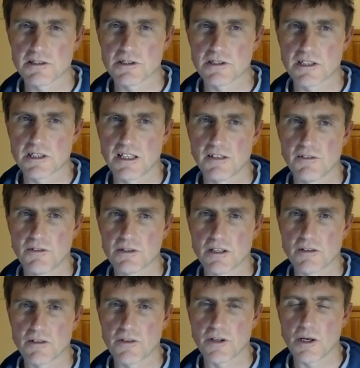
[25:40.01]
just give
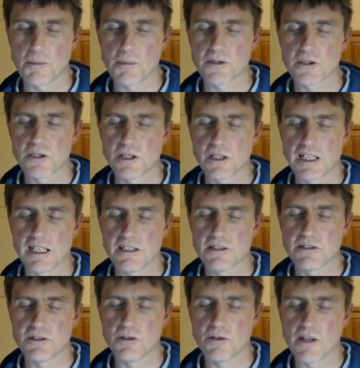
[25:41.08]
yourself the opportunity to
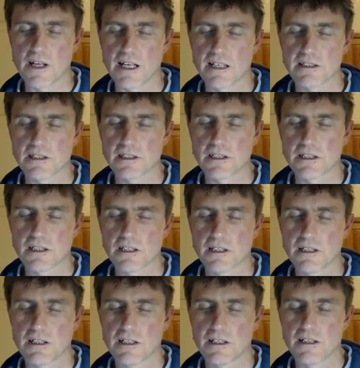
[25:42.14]
do
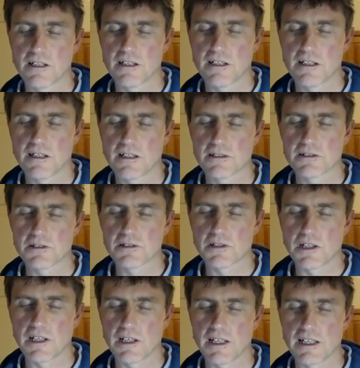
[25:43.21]
that, to
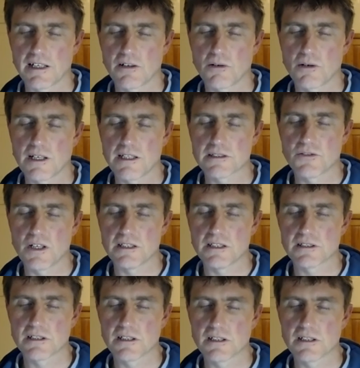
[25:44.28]
let Christ's face,